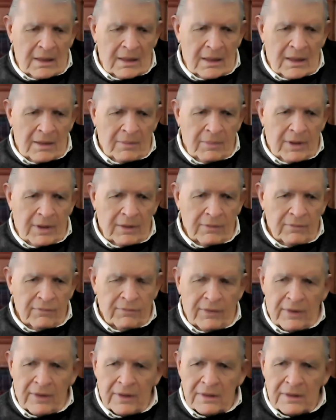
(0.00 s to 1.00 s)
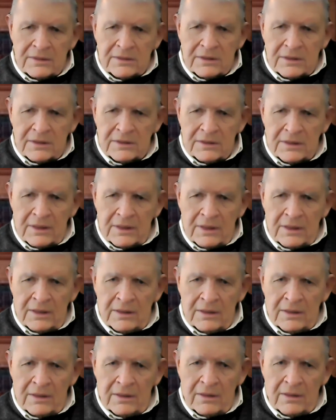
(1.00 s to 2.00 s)
about variances
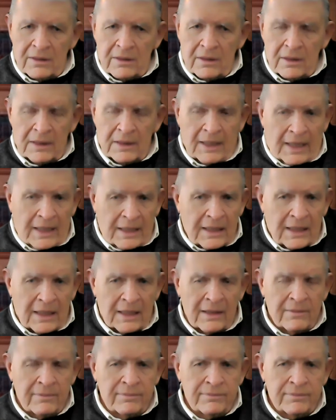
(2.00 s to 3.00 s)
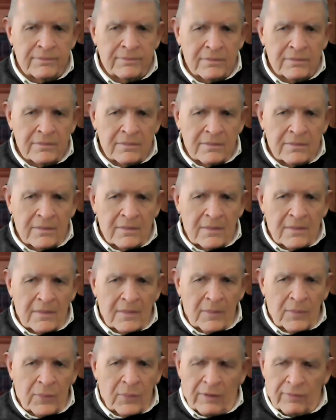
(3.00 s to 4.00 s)
in gaining
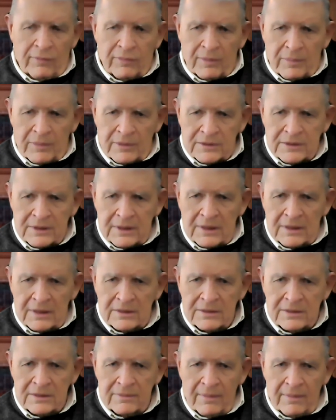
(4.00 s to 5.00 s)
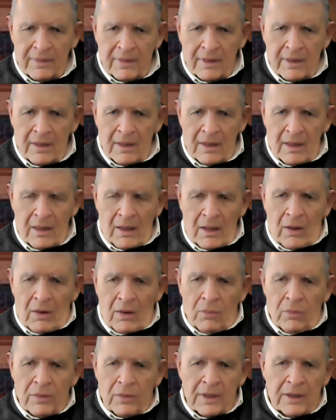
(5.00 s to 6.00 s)
profitable sales
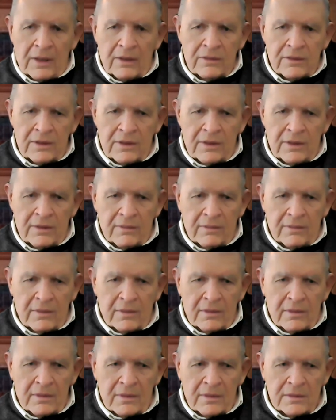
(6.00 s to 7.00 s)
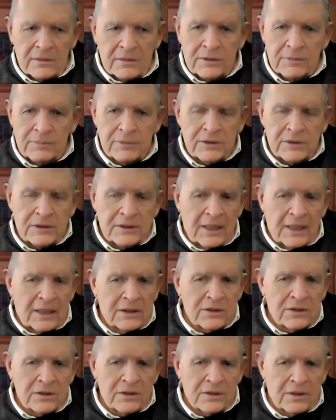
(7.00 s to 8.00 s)
without the
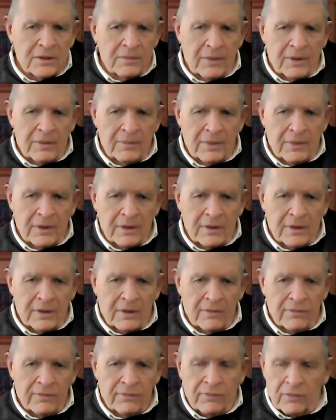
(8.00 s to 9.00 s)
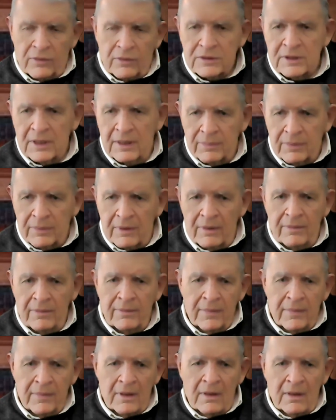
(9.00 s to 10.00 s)
substantial commitment of, for example,
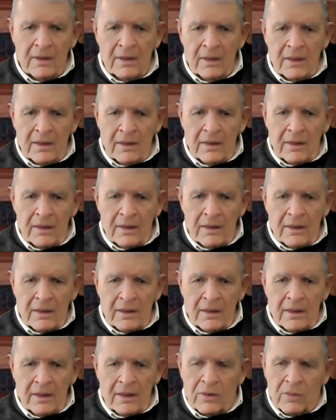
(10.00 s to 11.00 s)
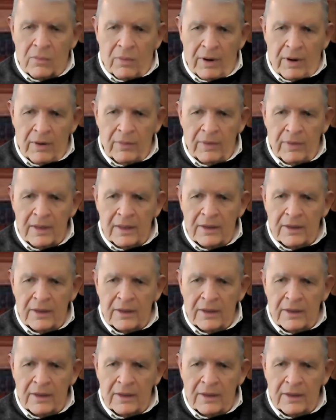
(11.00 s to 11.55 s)
acquiring